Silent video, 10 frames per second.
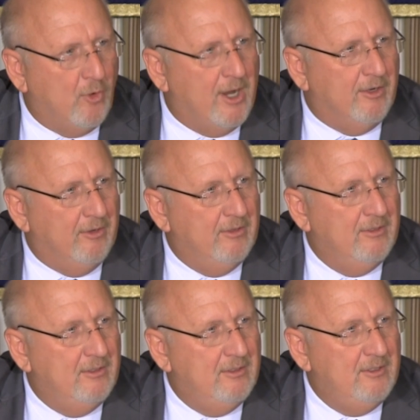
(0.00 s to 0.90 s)
greater,
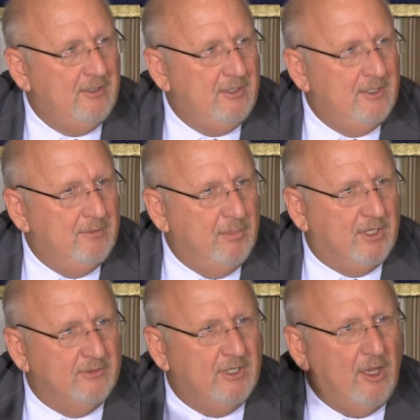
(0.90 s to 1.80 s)

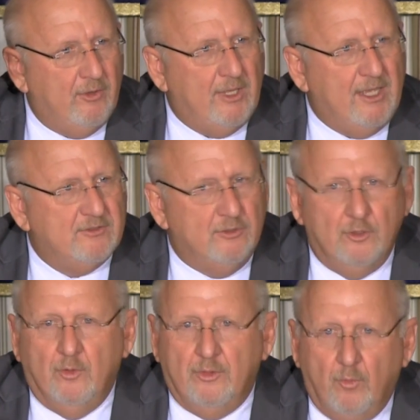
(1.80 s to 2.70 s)
because it all has to
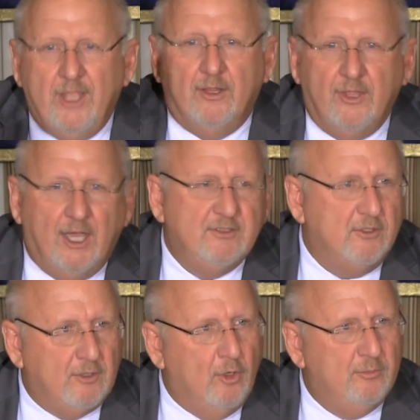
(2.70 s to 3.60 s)
do with the weight of the
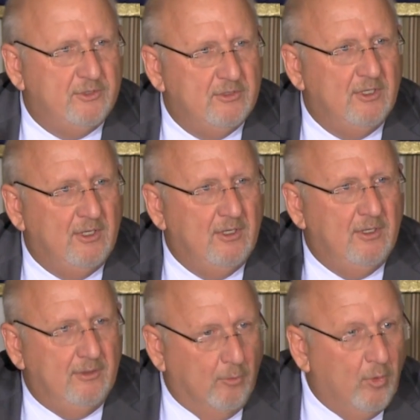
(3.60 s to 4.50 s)
isotopes,
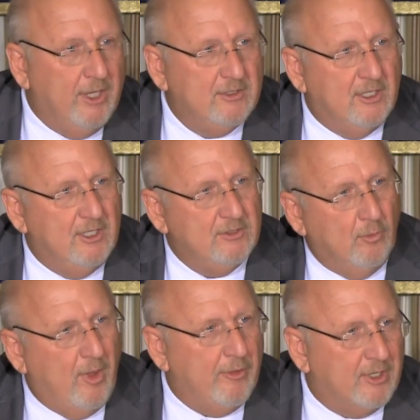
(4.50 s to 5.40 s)
the wind conditions,
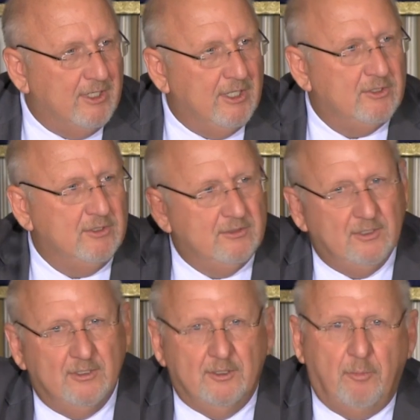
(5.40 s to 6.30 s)
the weather
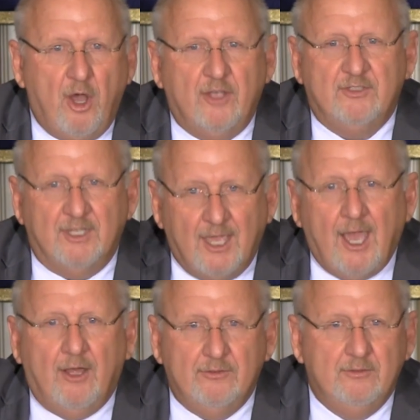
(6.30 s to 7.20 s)
conditions depositing
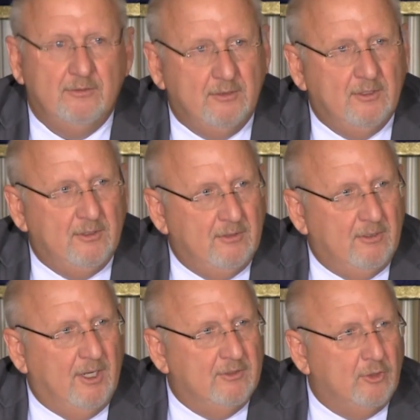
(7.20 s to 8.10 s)
out.
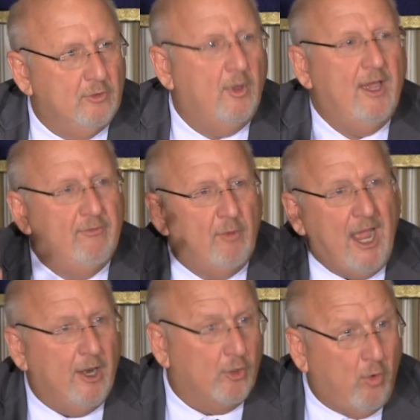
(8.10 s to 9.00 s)
All right, so you'll have
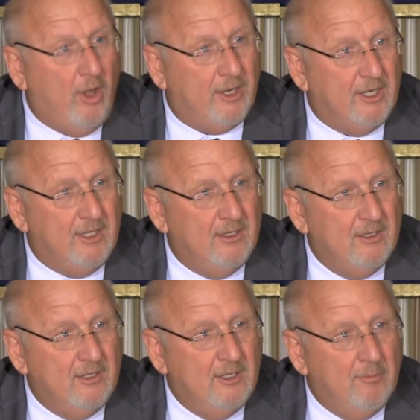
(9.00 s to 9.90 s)
higher quantity,
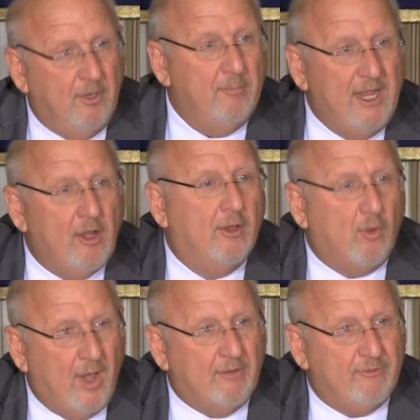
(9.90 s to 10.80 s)
but it may not
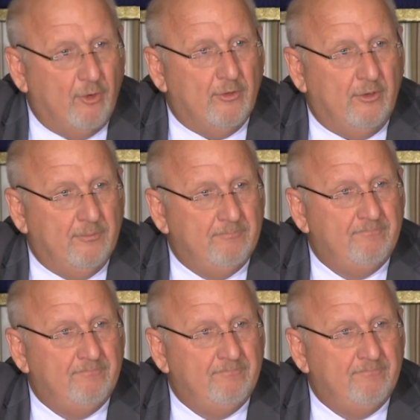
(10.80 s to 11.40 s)
go out further.